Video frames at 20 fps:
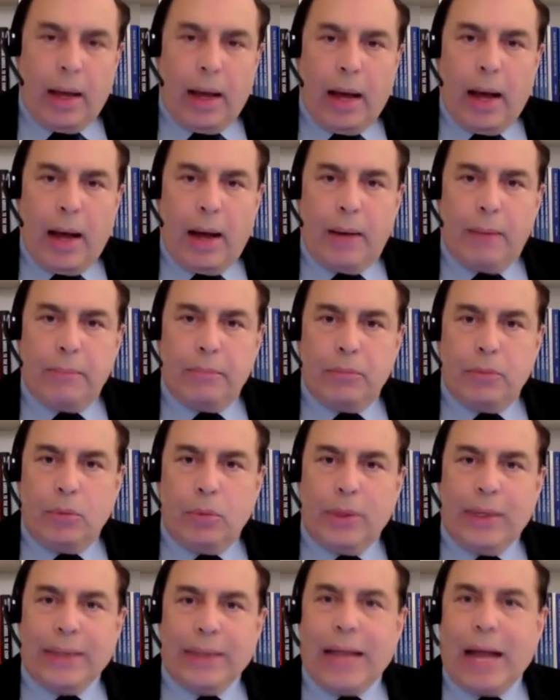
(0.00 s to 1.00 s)

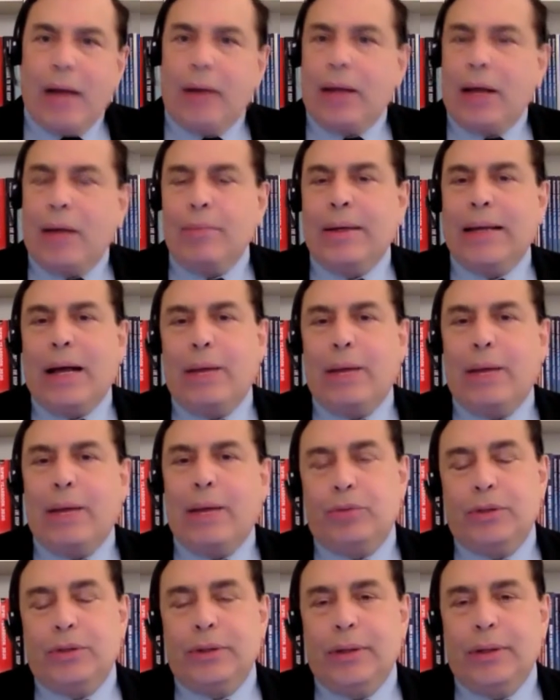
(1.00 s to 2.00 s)
We are now coming
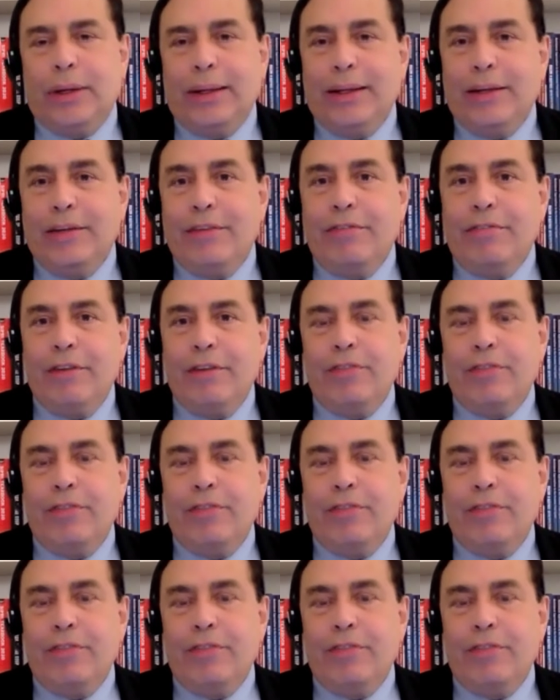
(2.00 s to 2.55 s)
up to nearly